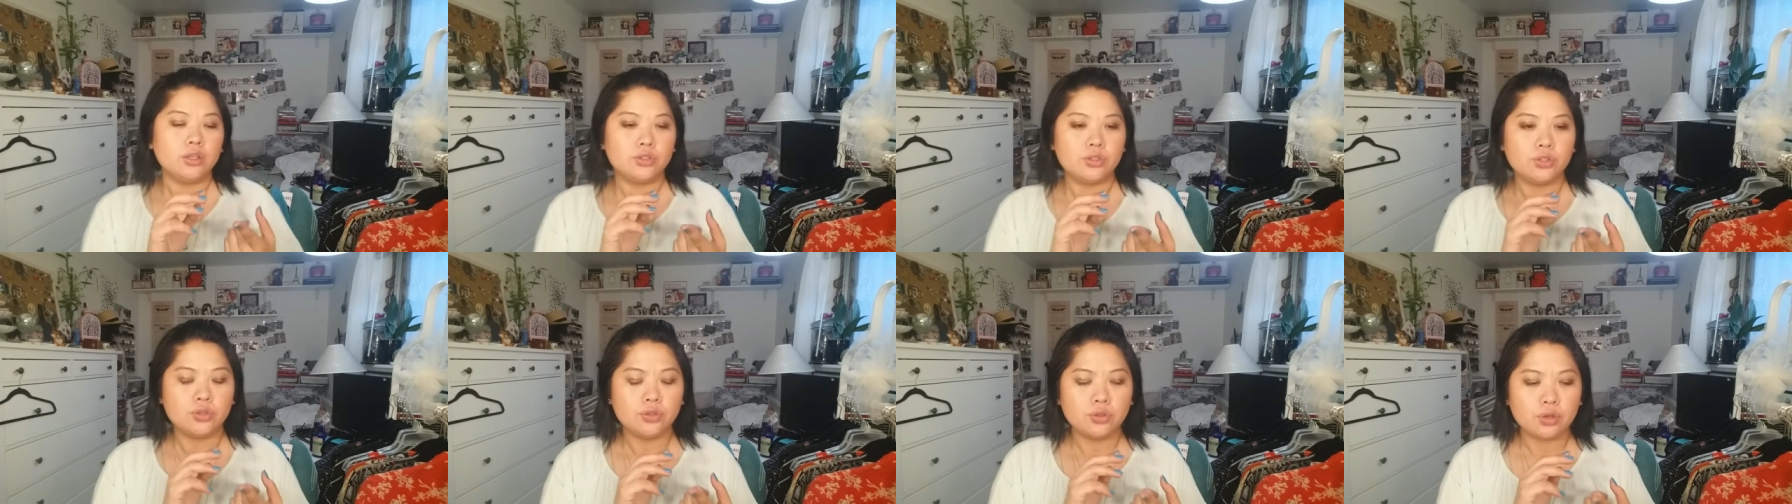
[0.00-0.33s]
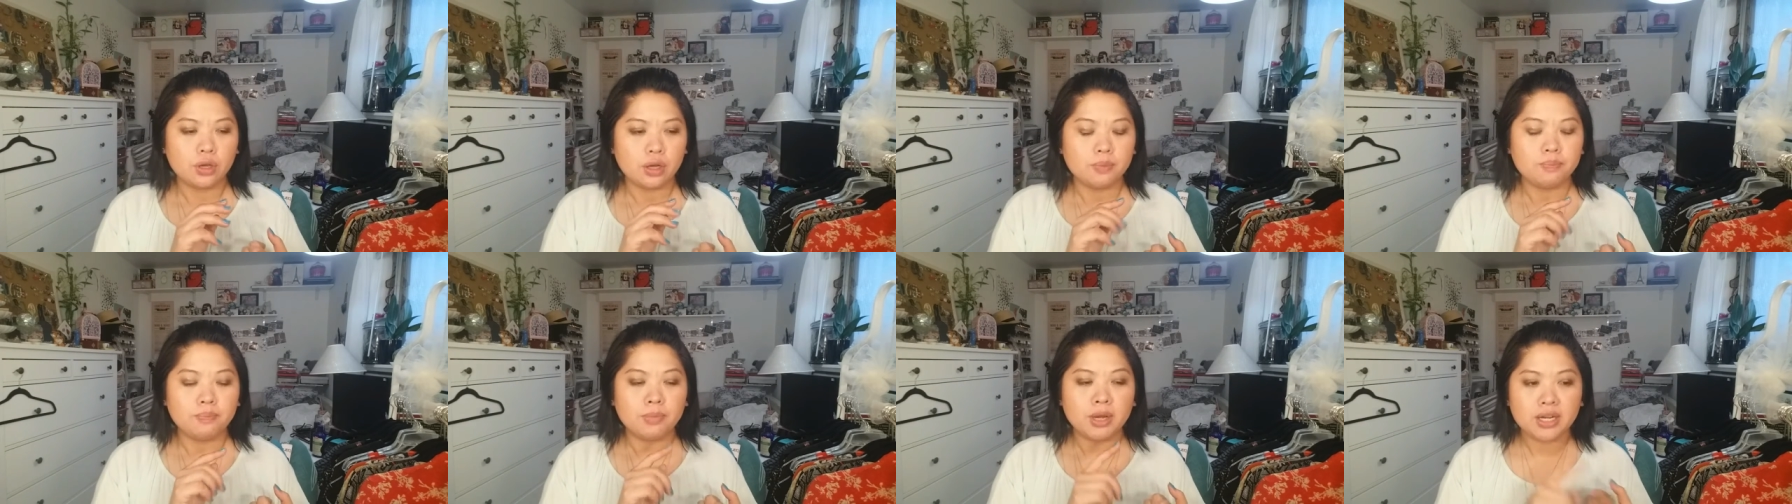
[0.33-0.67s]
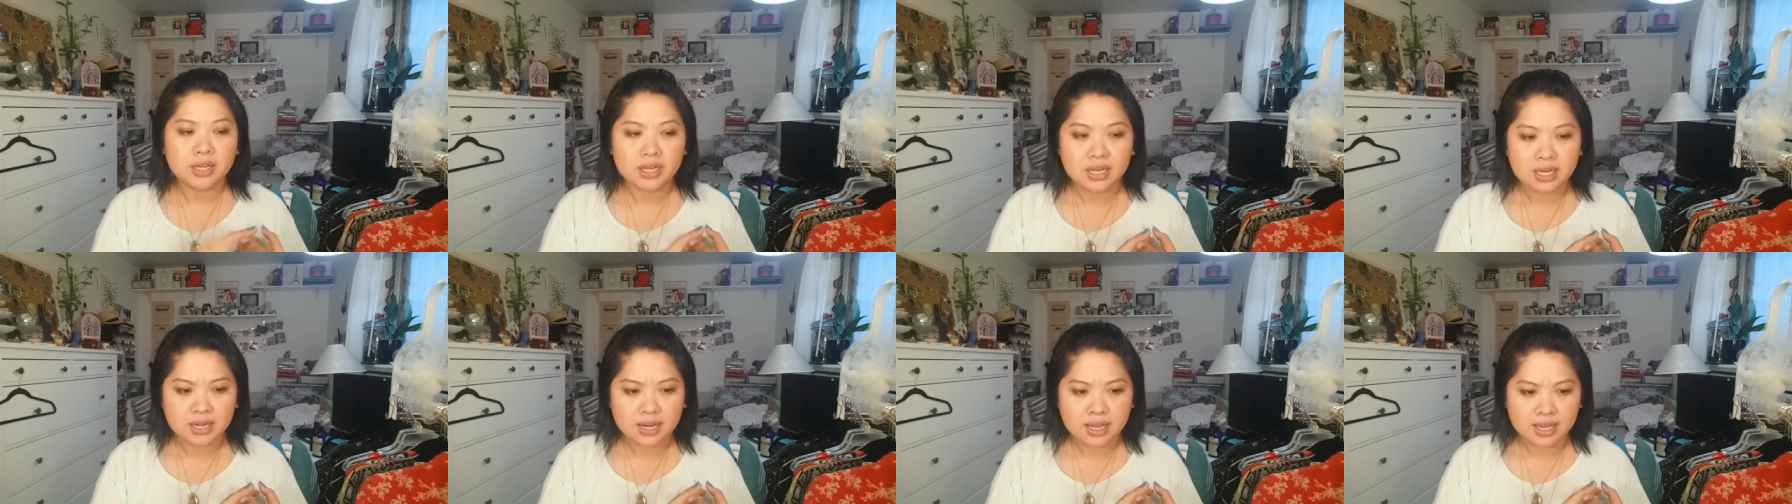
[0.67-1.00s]
to
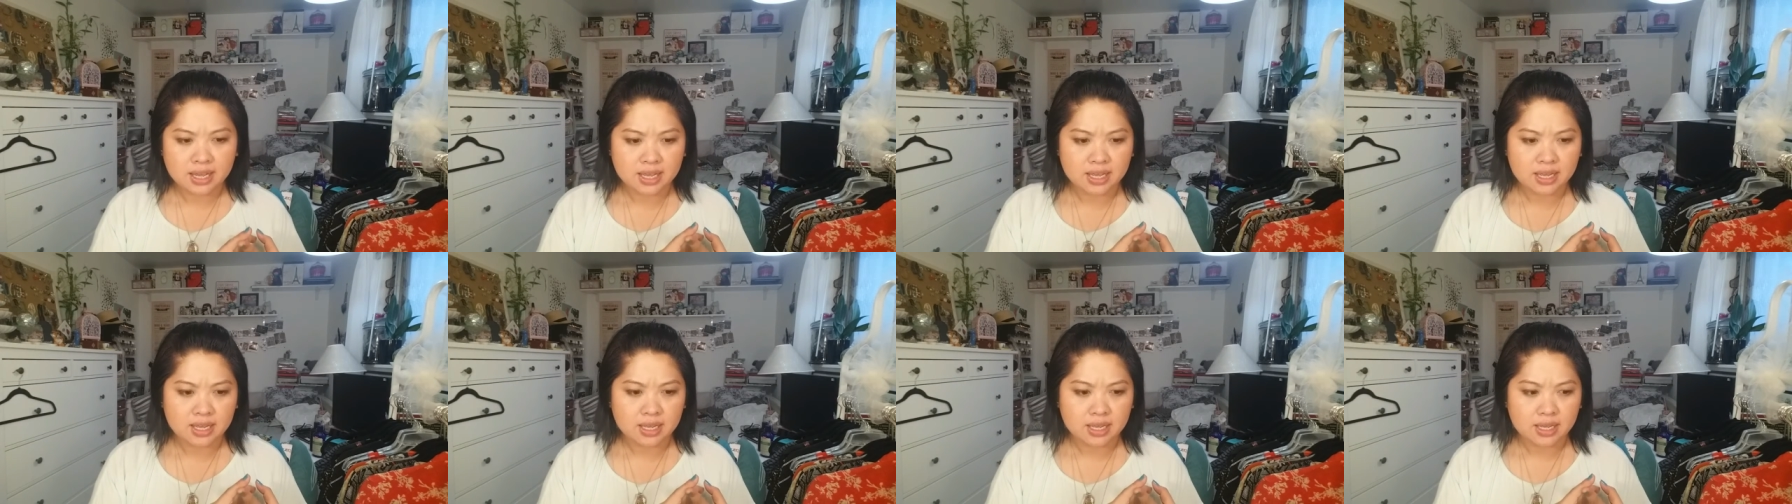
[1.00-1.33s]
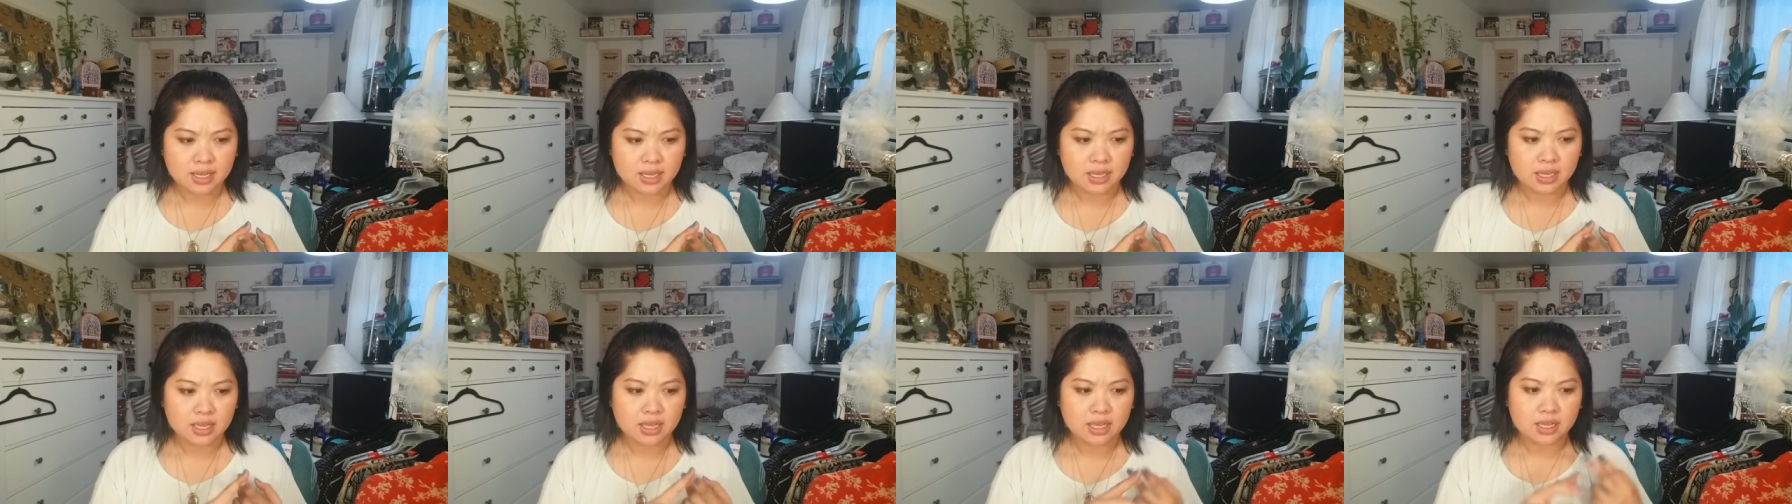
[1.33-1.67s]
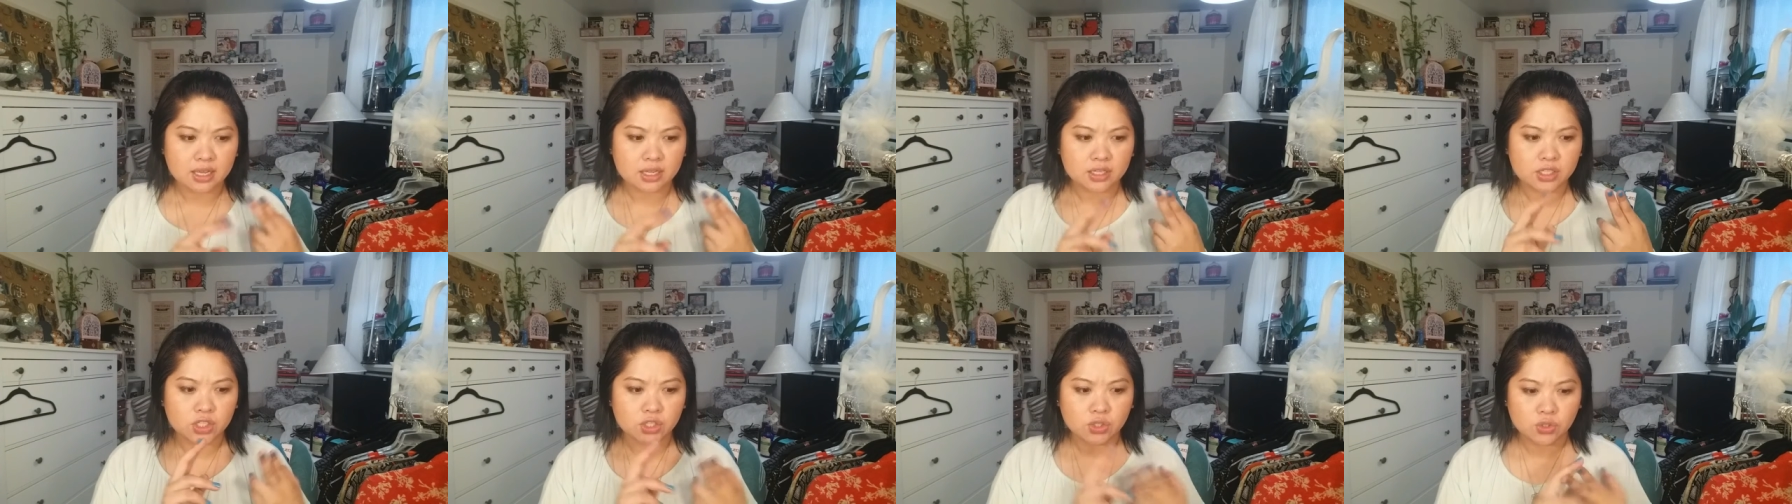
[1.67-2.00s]
Monday night,
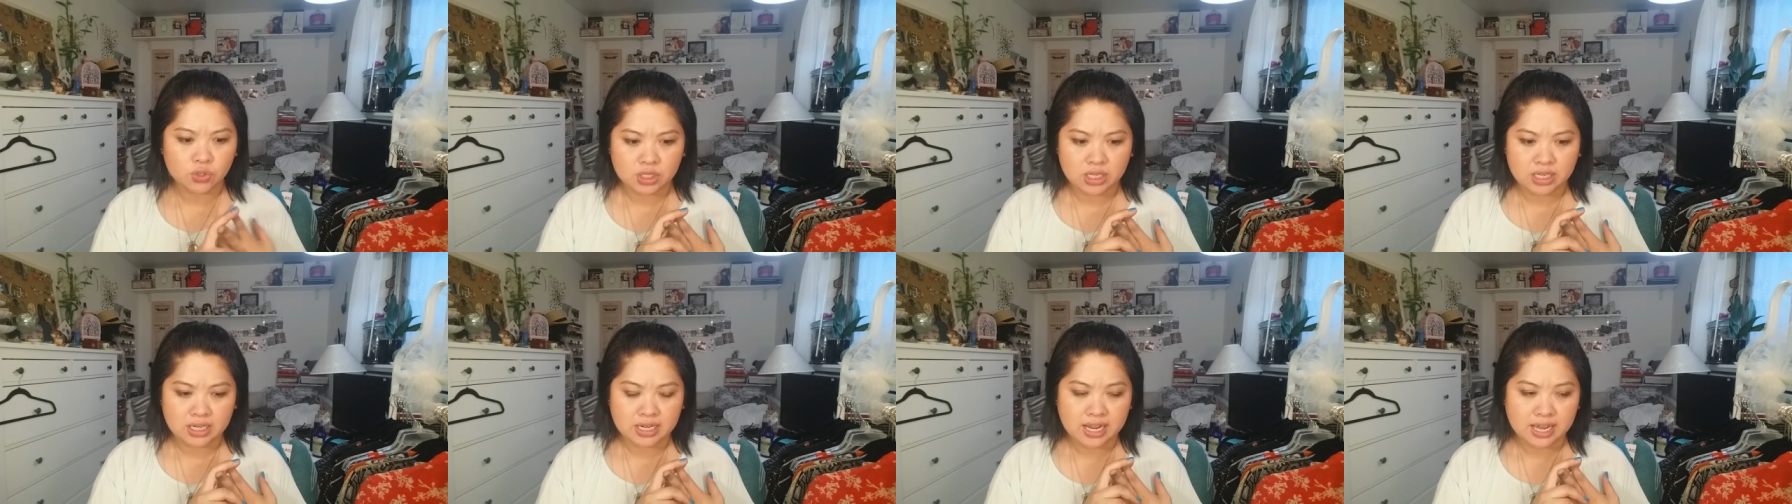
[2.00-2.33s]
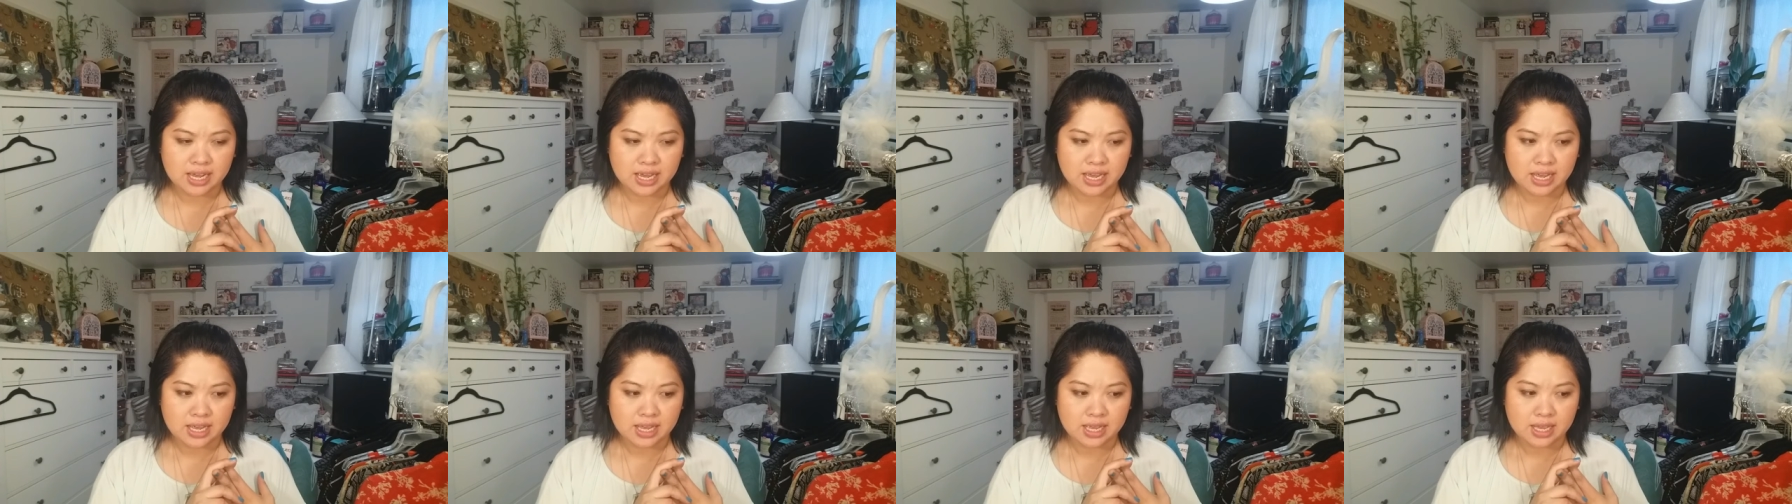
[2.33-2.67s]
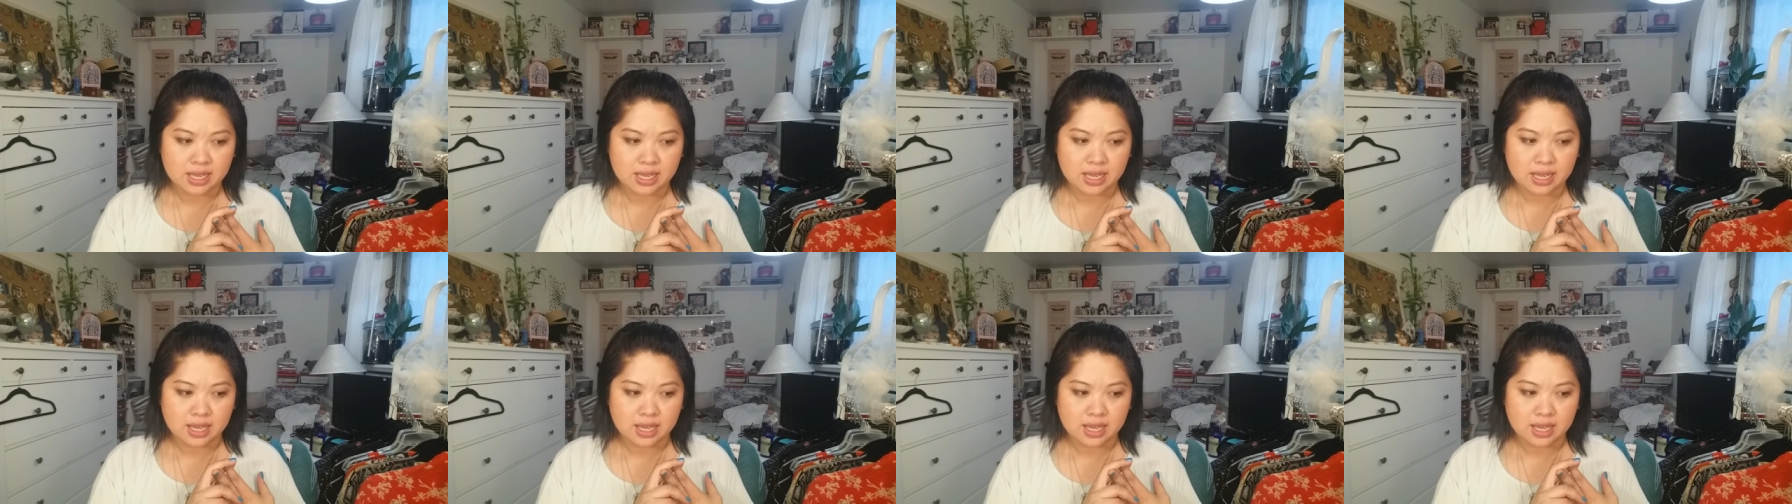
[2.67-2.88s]
Tuesday night,